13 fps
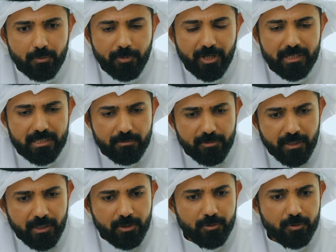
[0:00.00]
bring
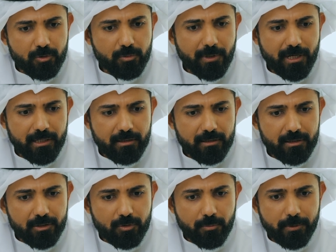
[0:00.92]
something new to Dubai,
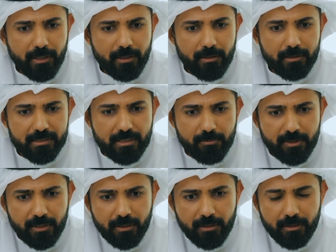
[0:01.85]
to bring
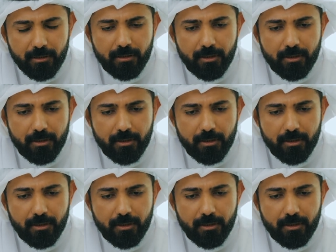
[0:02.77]
something